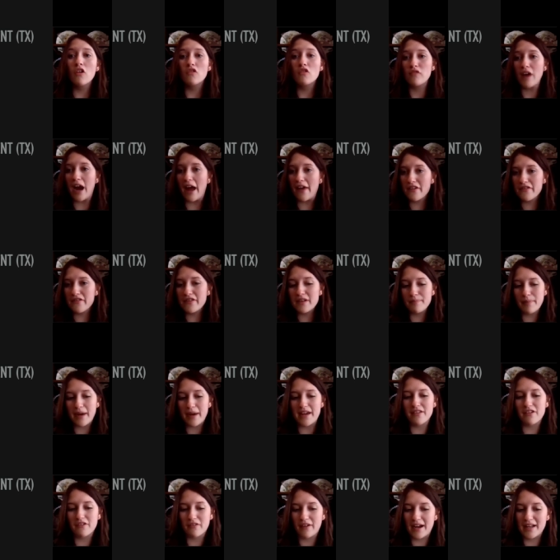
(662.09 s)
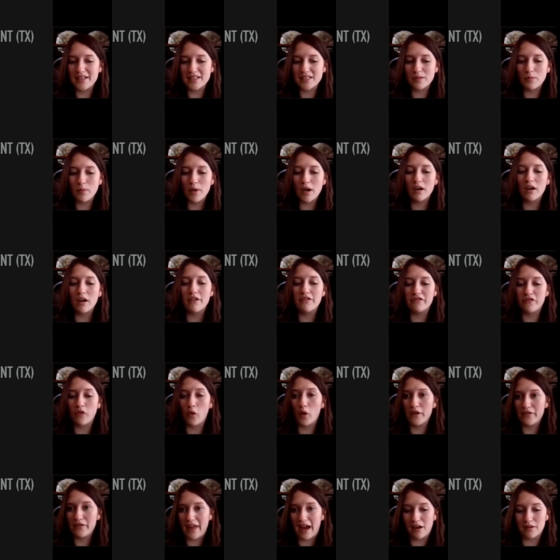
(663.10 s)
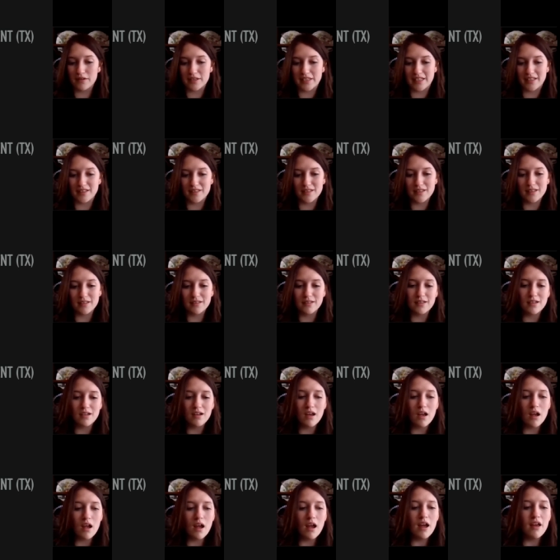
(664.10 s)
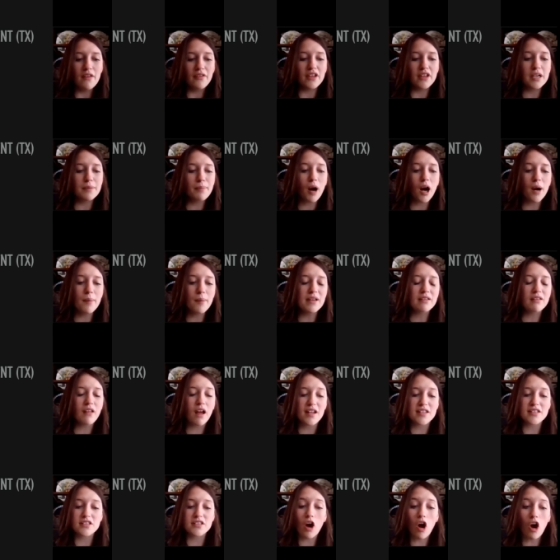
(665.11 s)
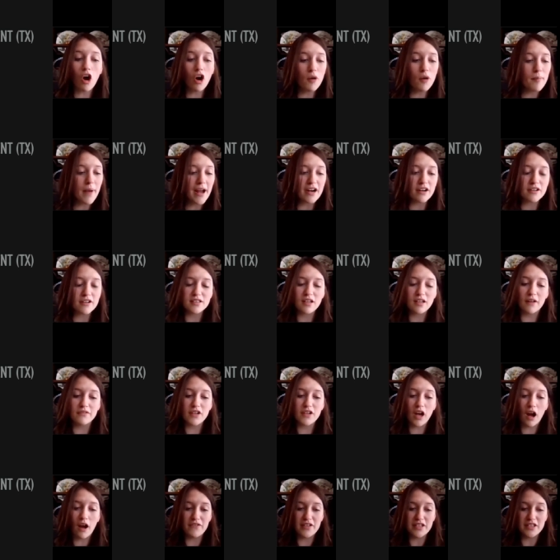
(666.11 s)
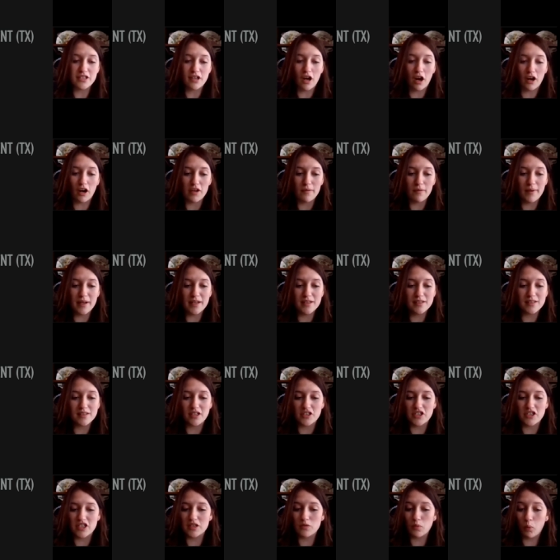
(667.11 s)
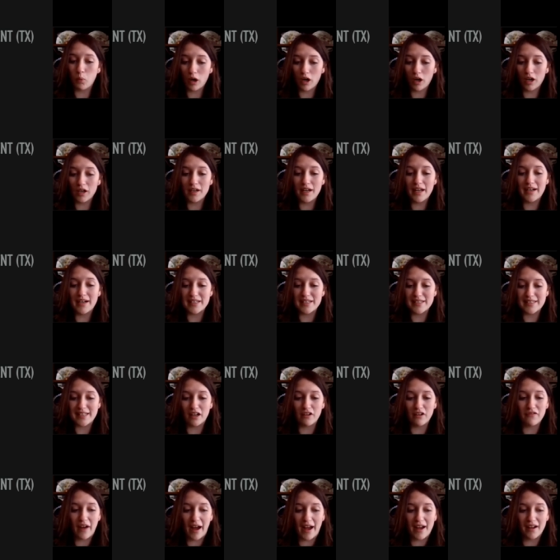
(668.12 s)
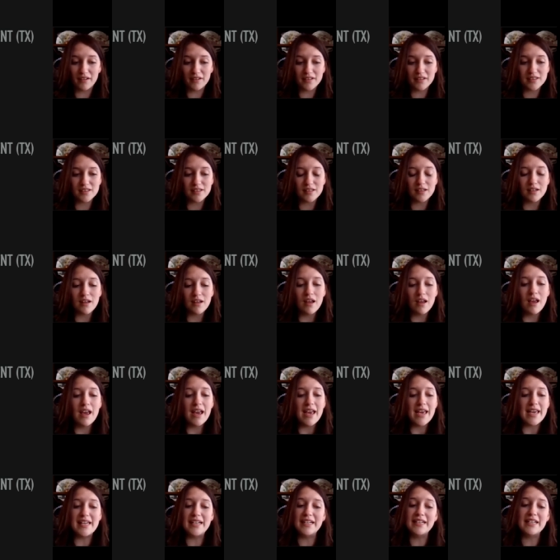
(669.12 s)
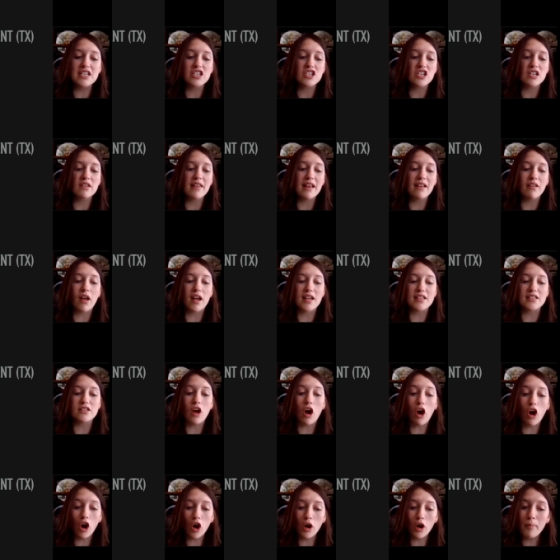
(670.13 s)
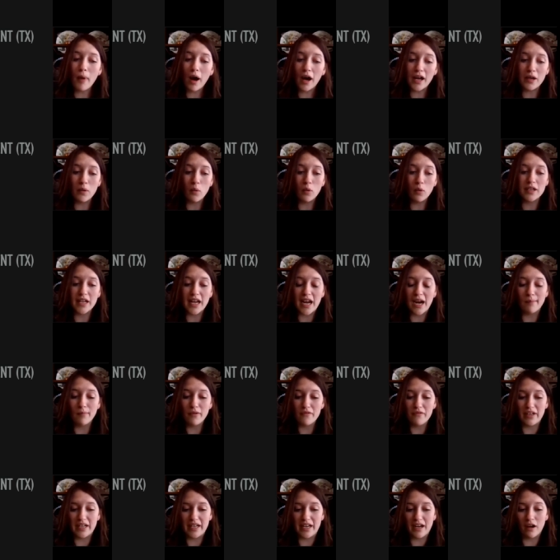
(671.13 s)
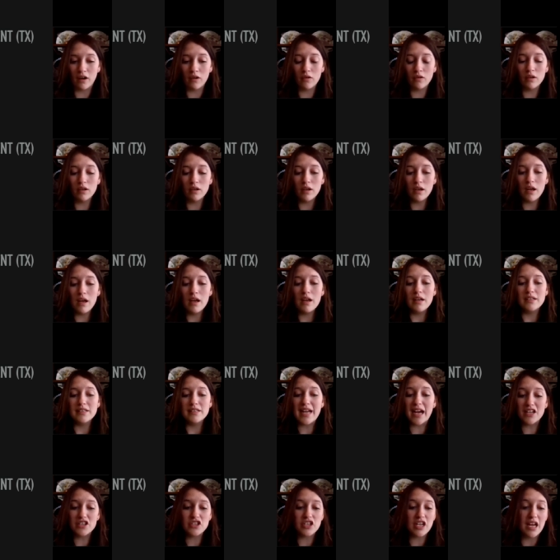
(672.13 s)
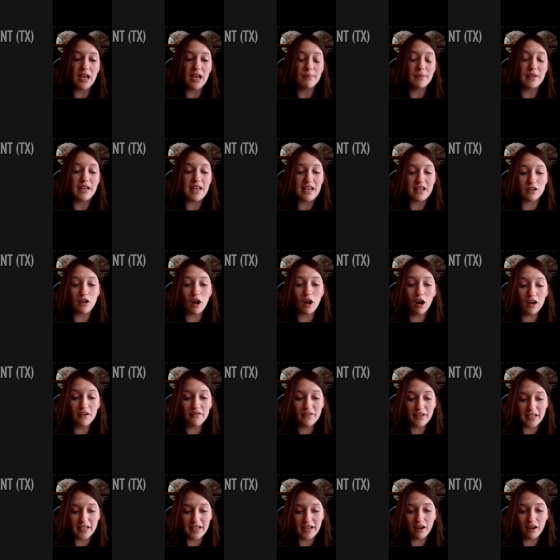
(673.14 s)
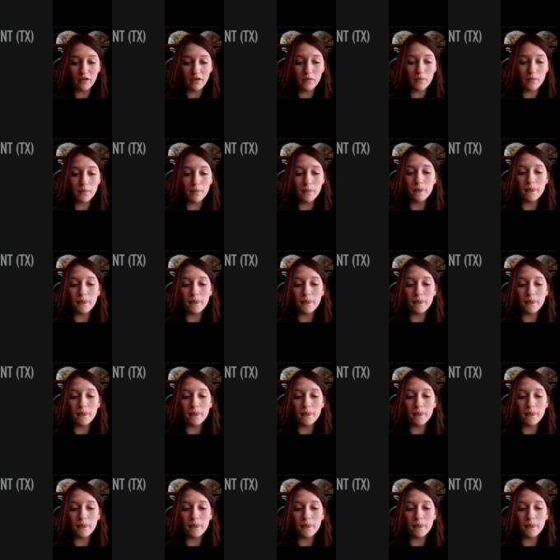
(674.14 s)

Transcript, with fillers: rather than pay the ransomware of 4,000. The department lost all Microsoft Office documents, such as Word and Excel files, in addition, they lost all body worn camera video, dash cam and in car video,